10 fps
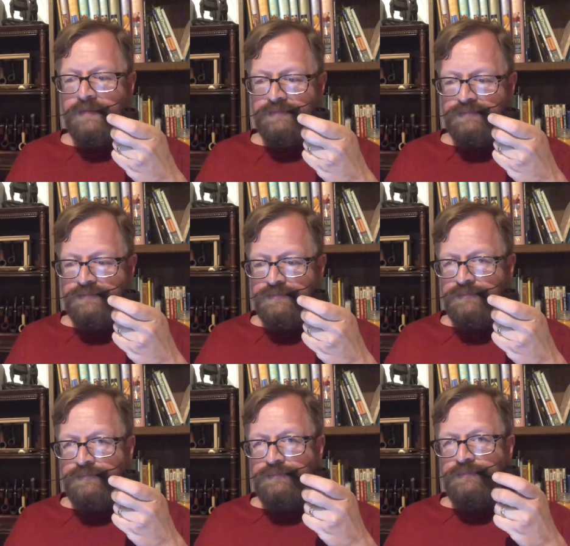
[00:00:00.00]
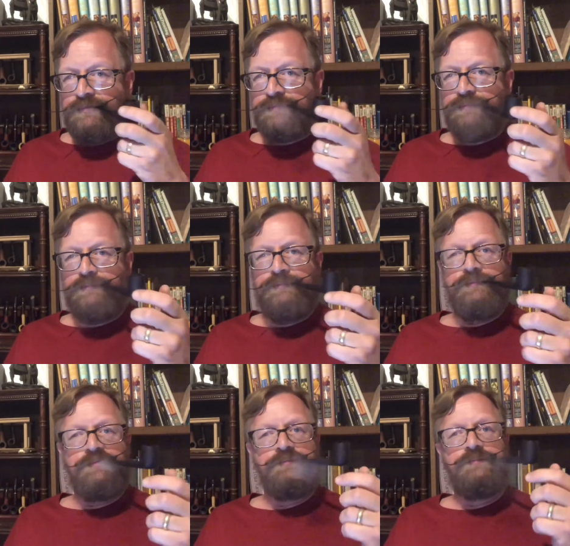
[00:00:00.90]

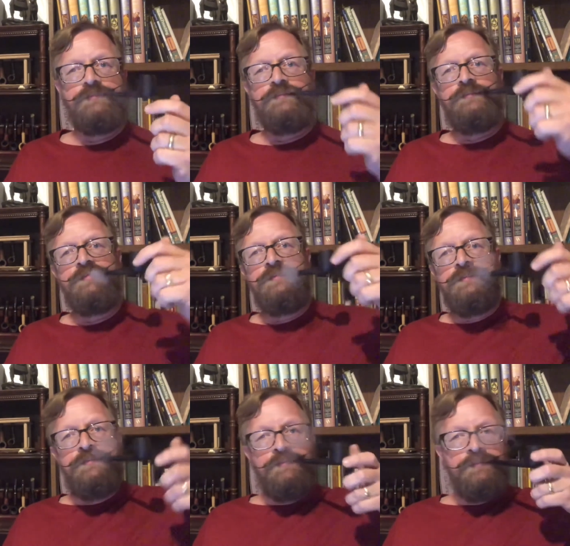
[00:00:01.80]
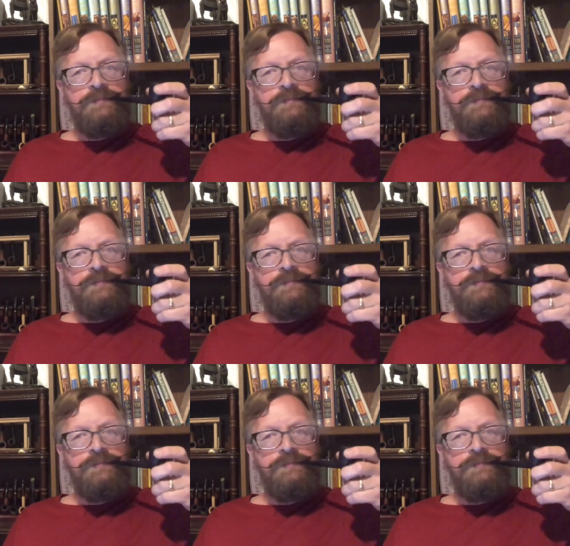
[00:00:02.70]
Nobody speaks.